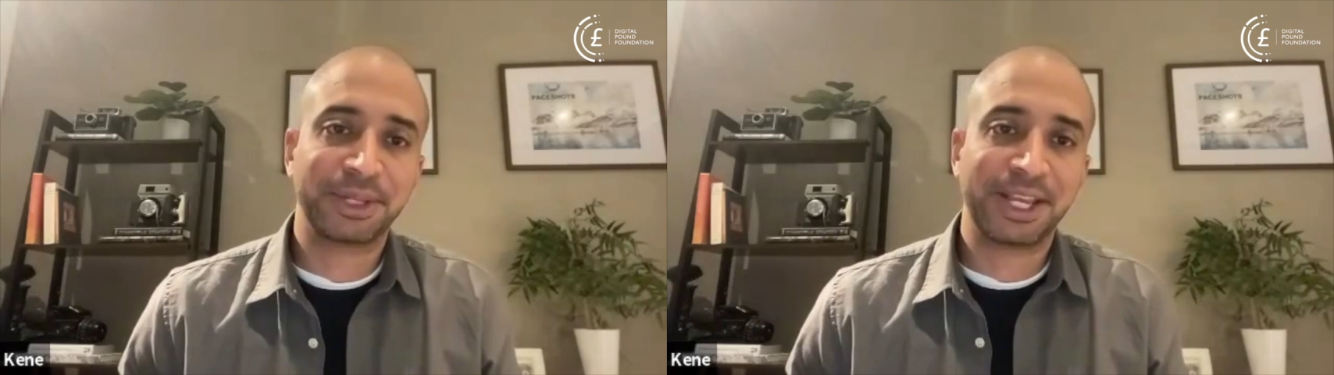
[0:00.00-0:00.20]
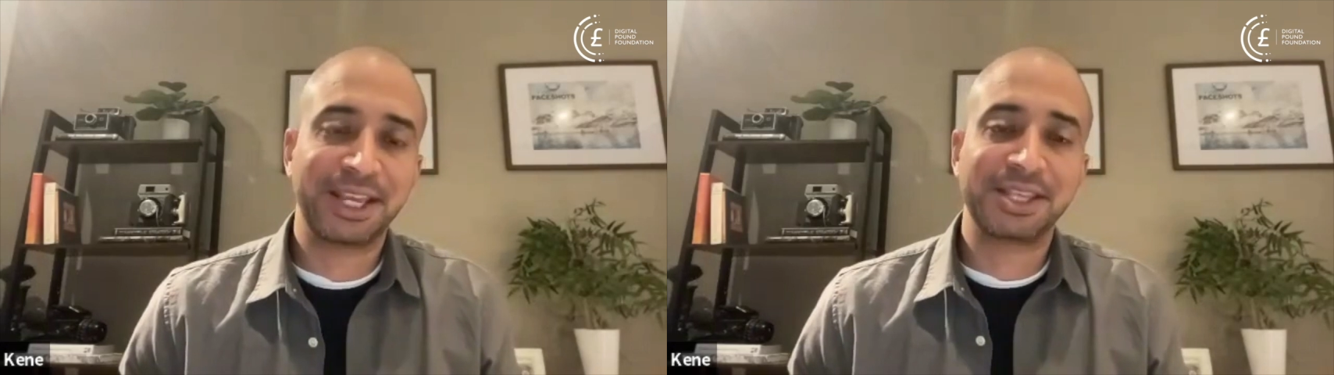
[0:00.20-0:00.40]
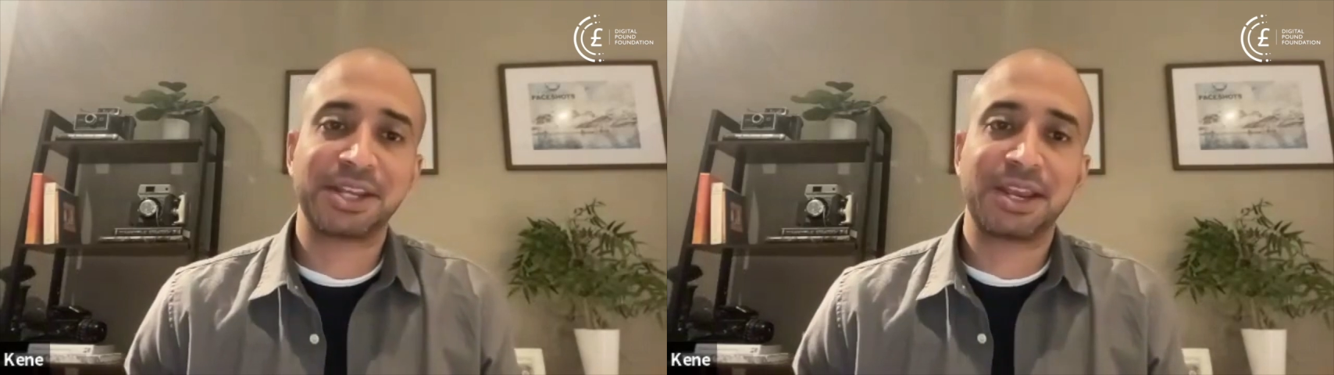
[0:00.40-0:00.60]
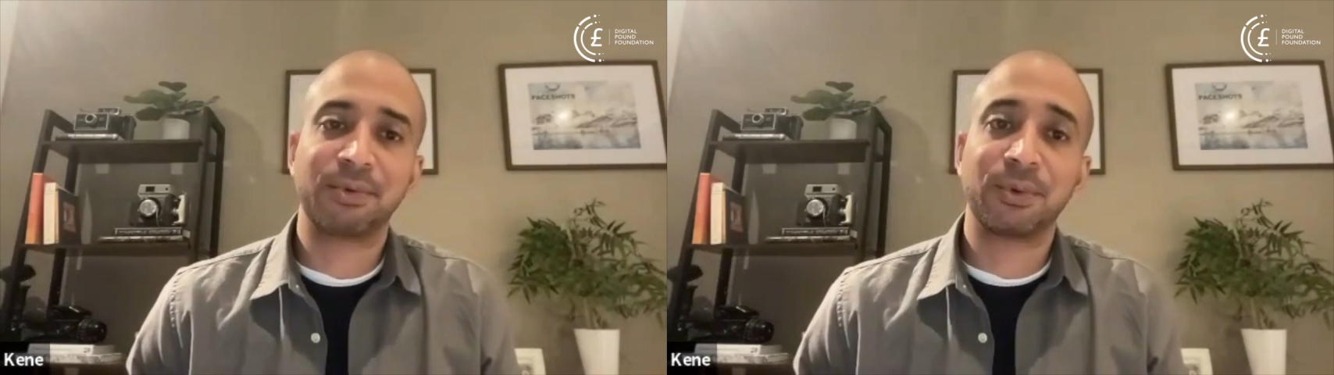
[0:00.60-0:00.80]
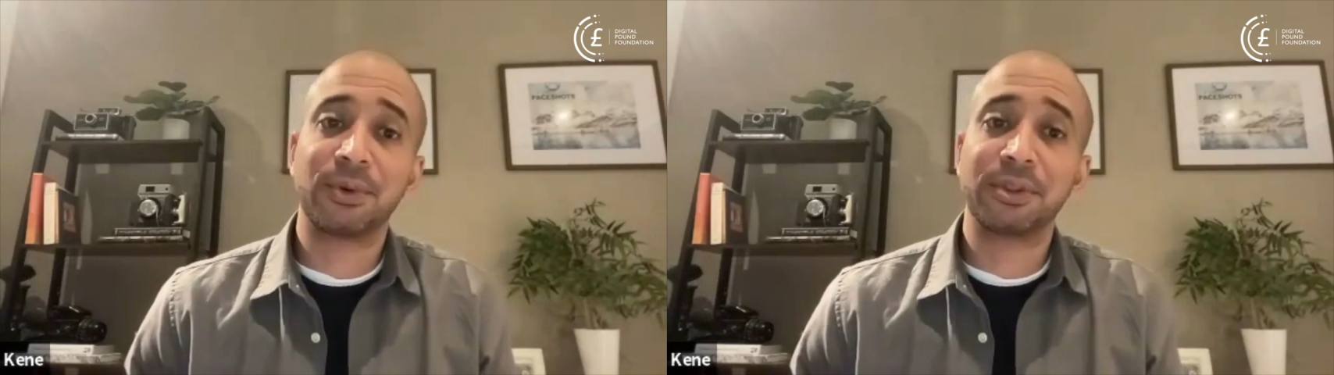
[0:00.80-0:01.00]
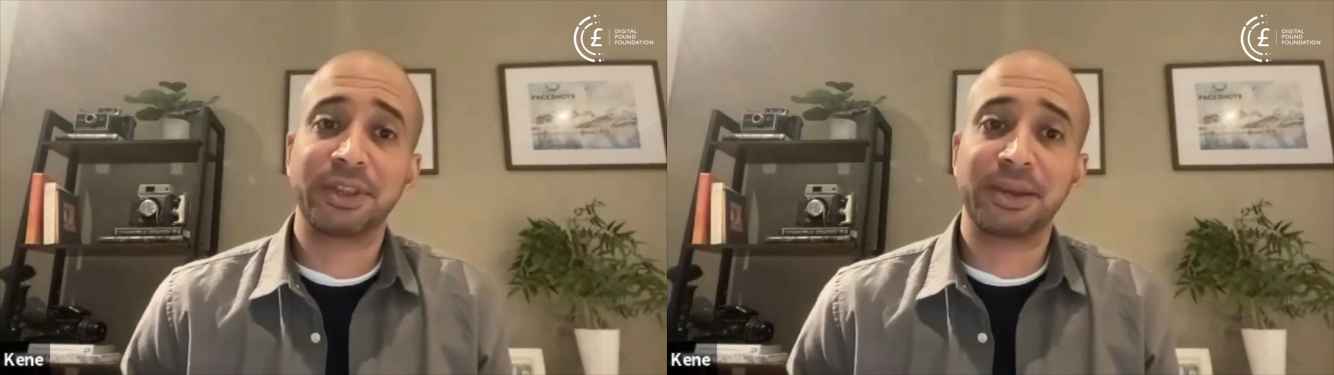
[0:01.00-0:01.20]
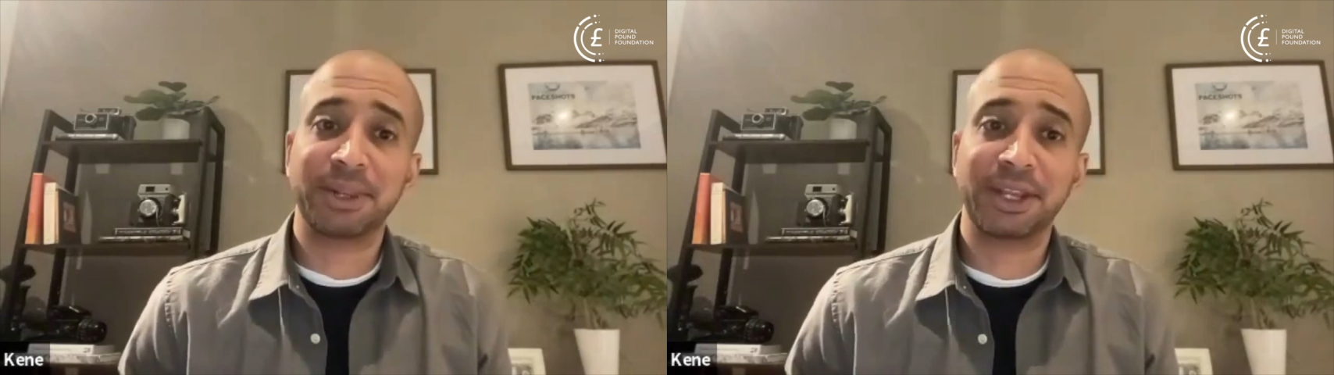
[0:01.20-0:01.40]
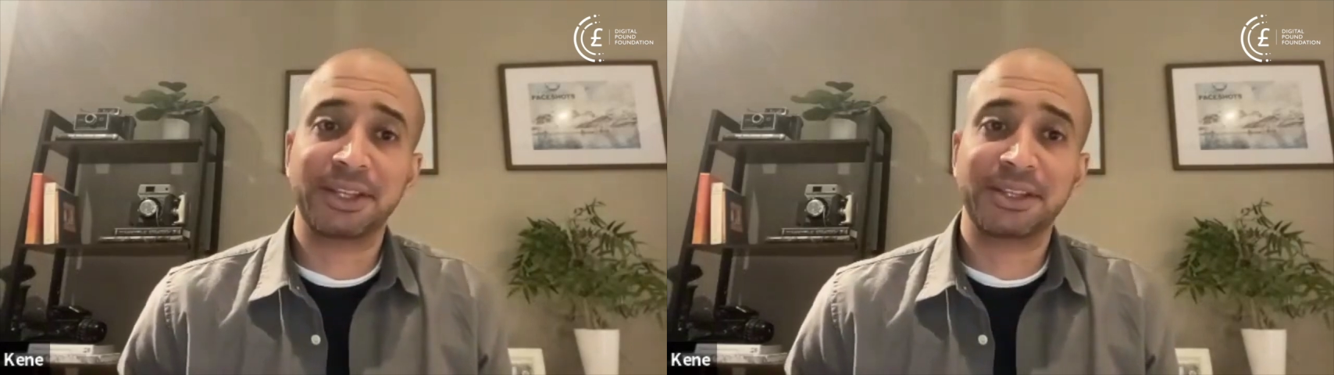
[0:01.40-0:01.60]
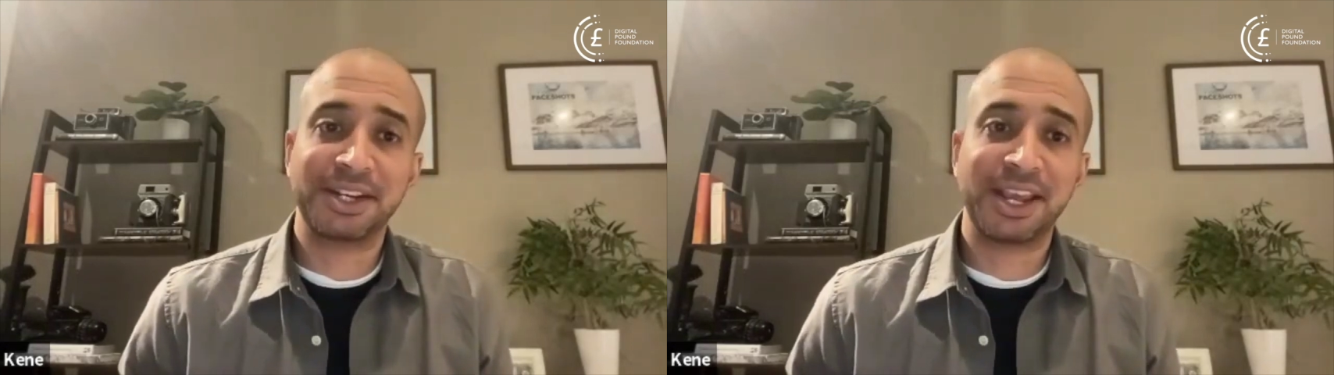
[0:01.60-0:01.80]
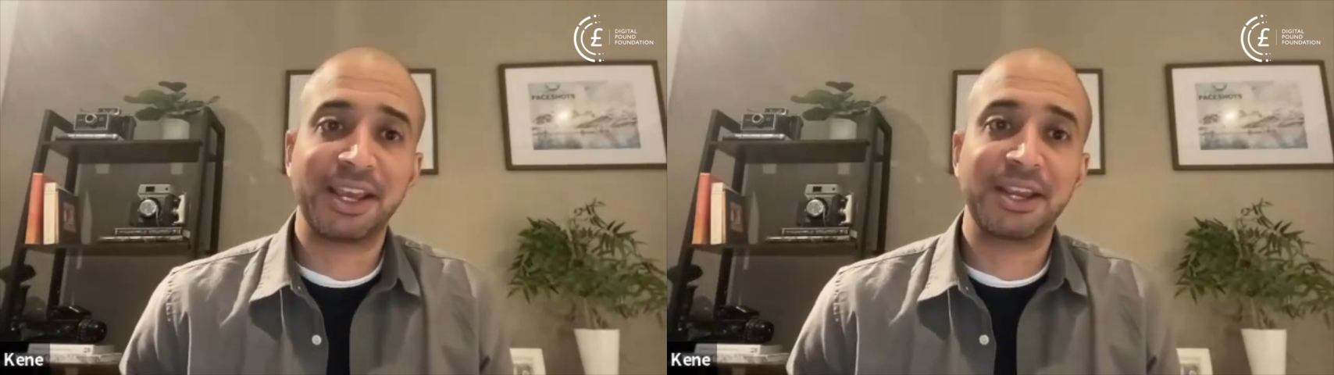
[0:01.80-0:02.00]
play the same role that they play
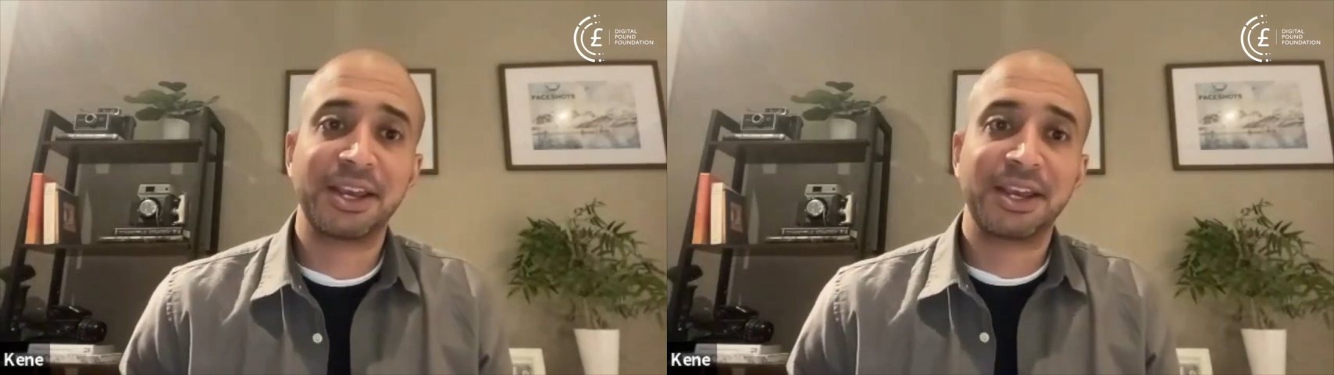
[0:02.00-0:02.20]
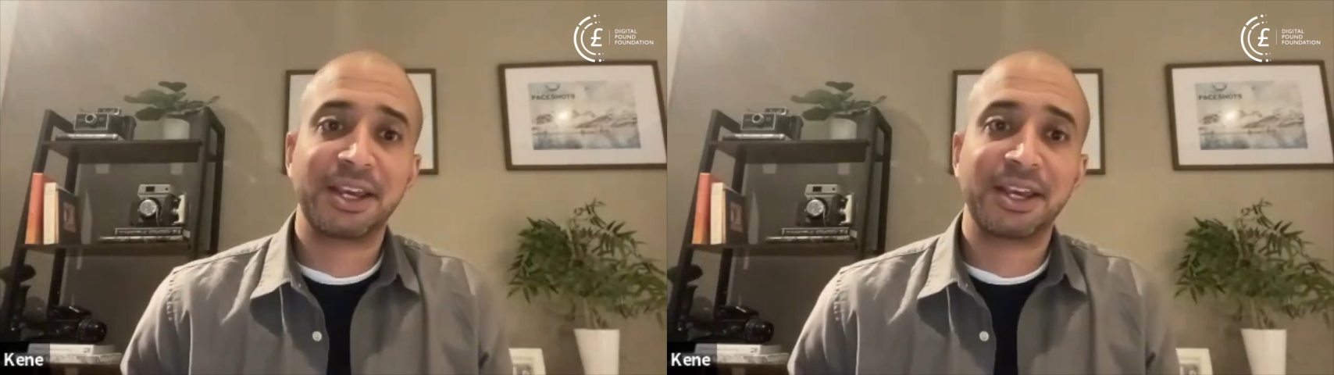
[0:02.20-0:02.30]
today